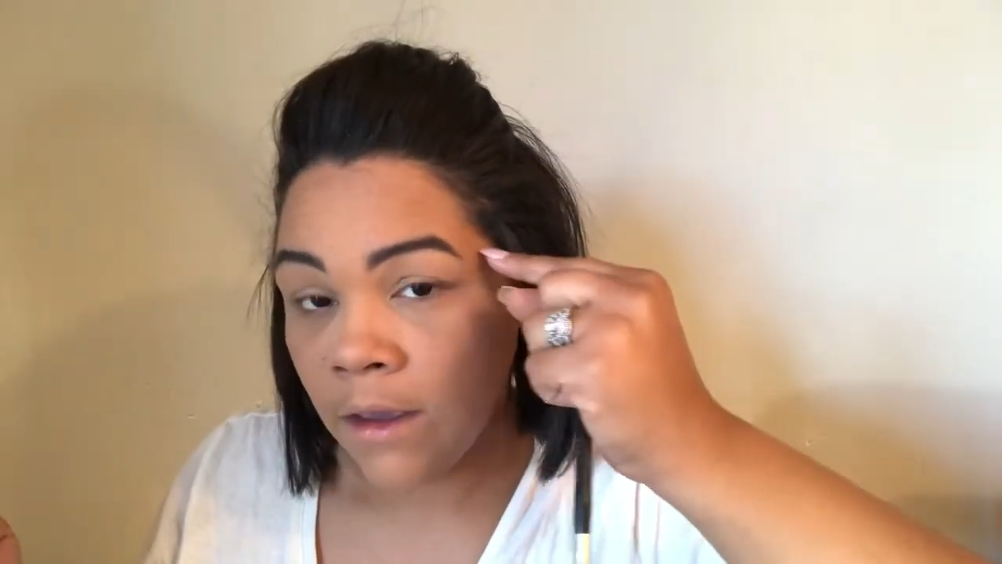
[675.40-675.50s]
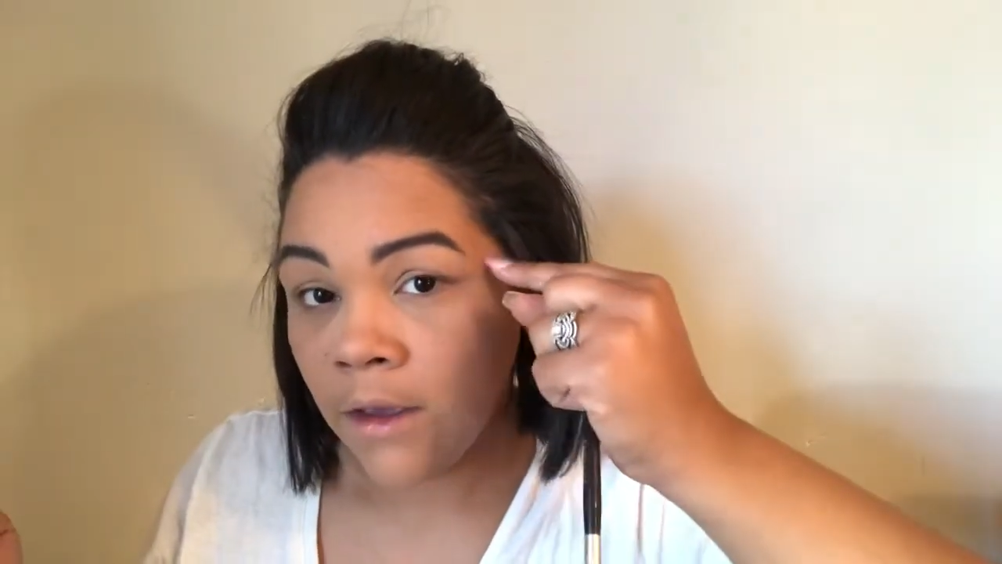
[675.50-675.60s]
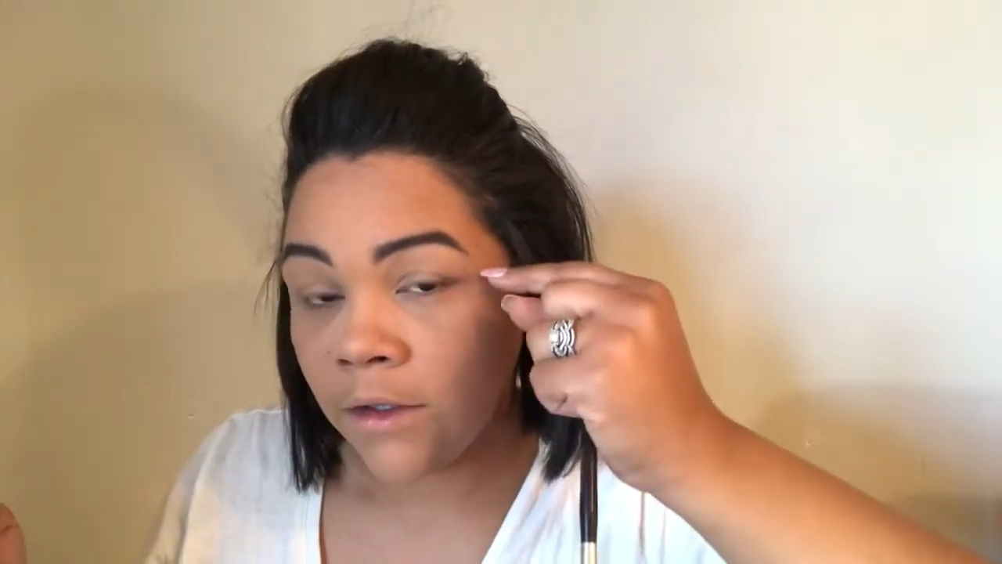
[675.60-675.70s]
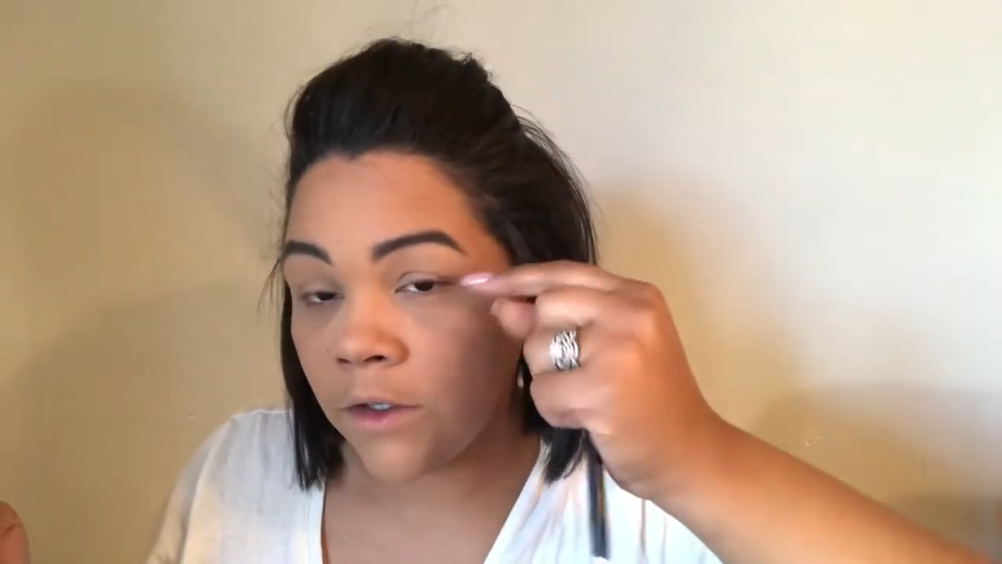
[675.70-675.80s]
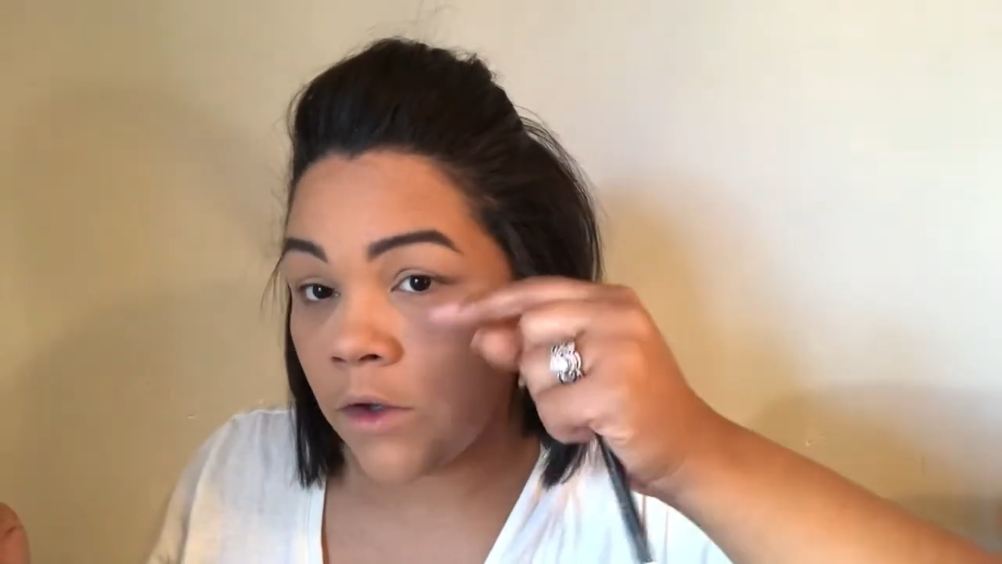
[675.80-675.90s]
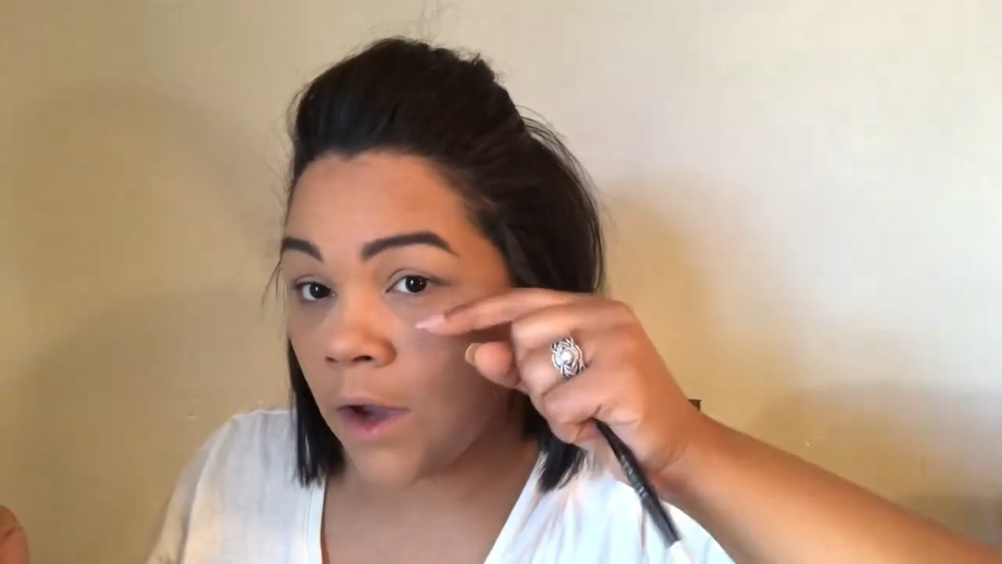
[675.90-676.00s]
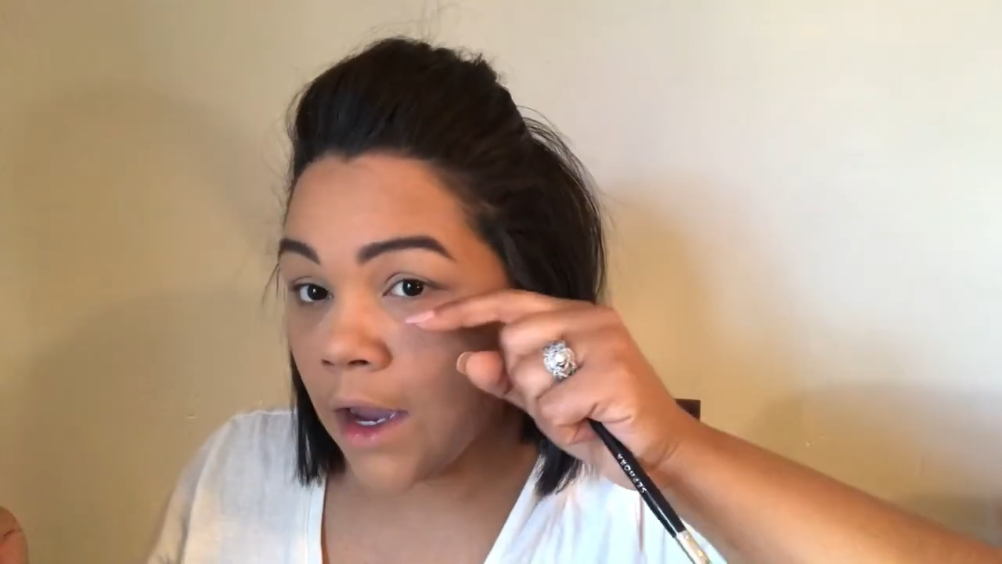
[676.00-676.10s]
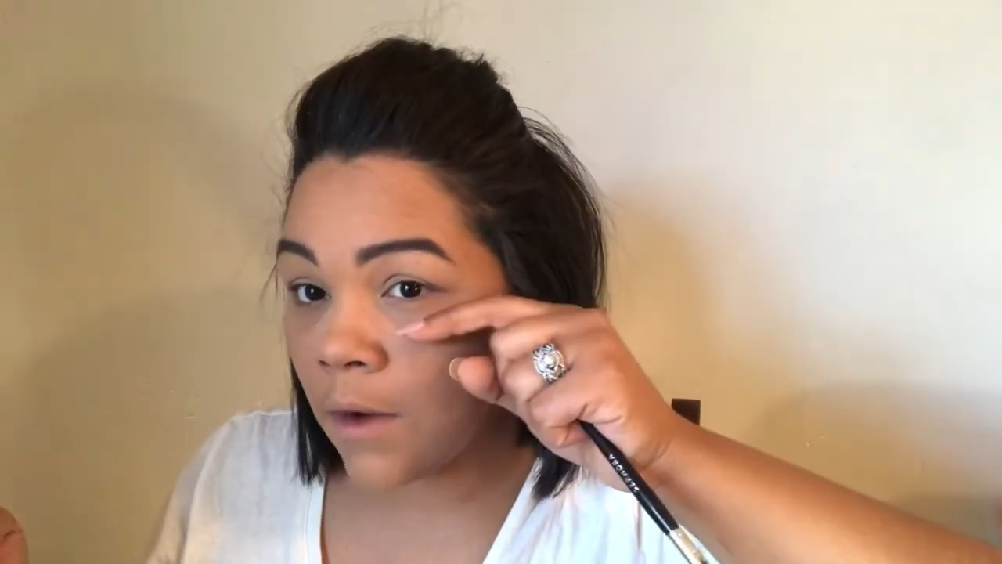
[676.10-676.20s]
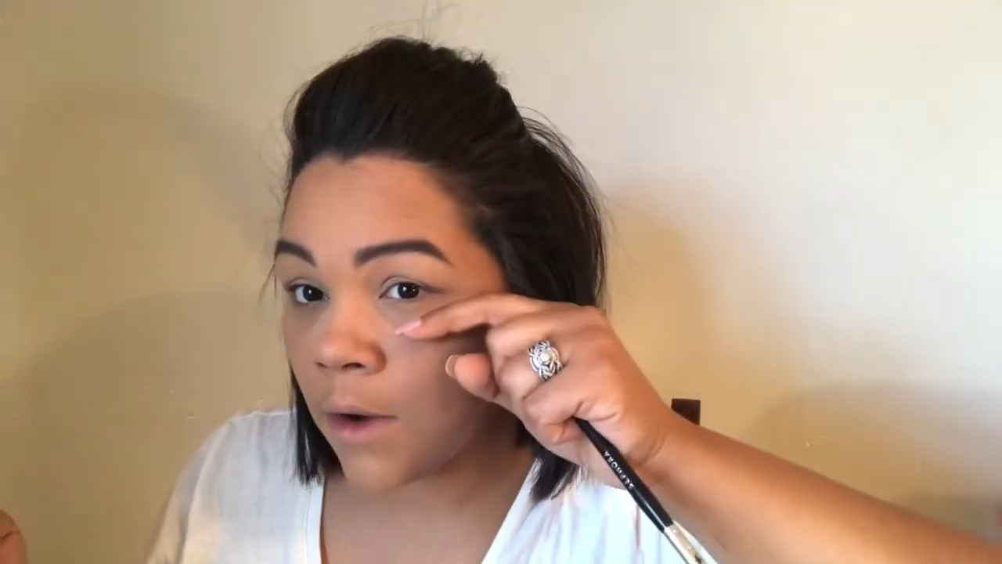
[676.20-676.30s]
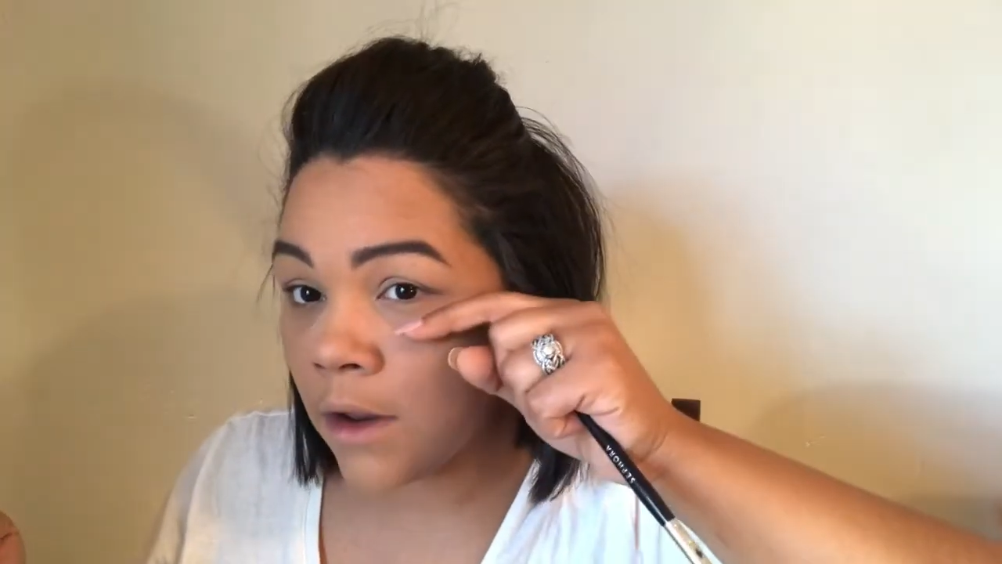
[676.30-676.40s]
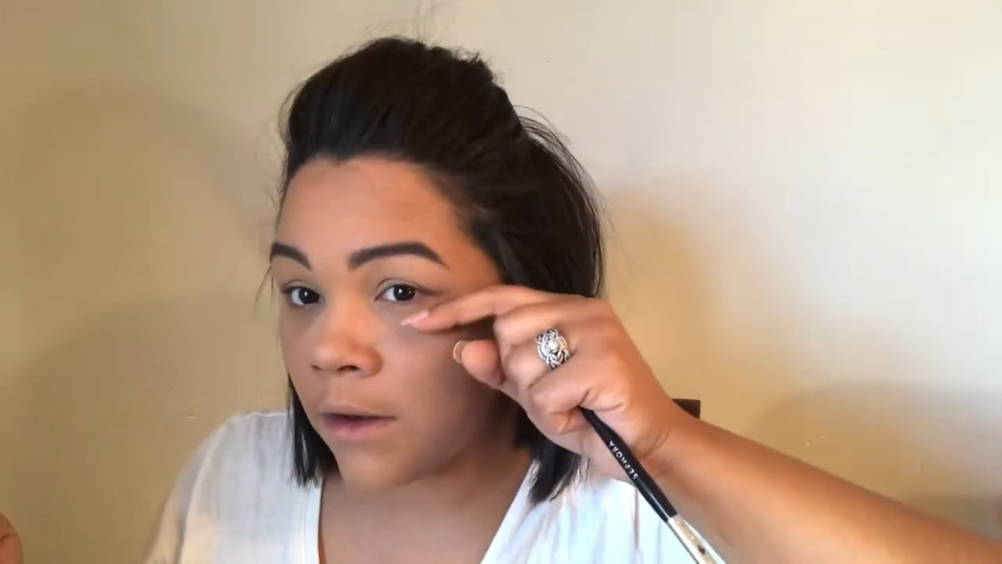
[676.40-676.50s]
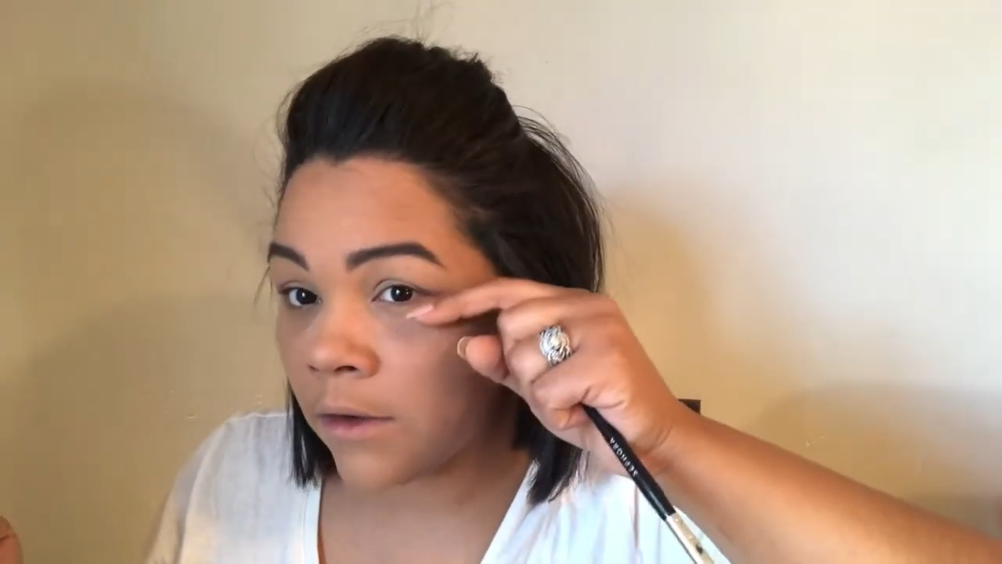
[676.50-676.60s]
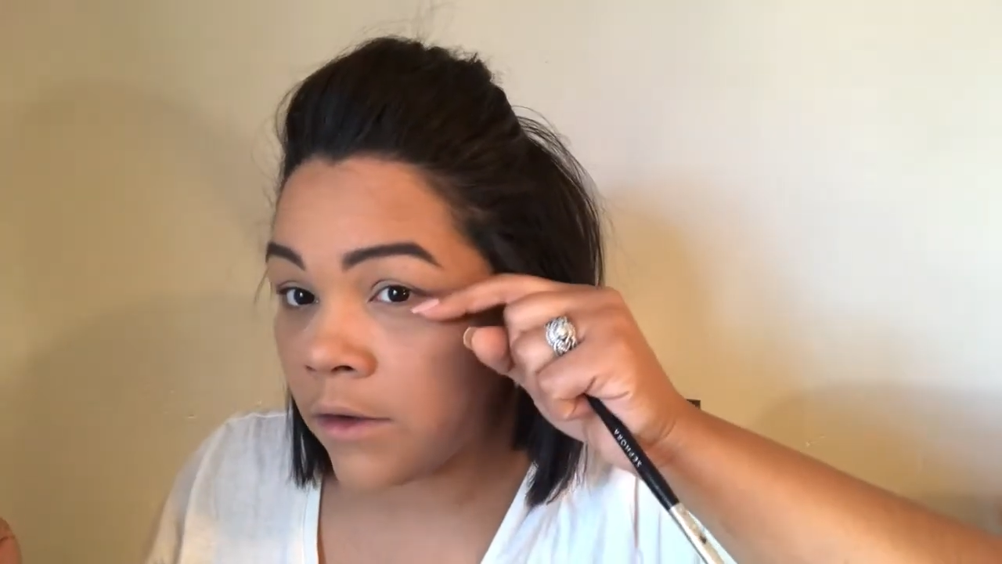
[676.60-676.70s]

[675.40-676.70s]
So you kind of want to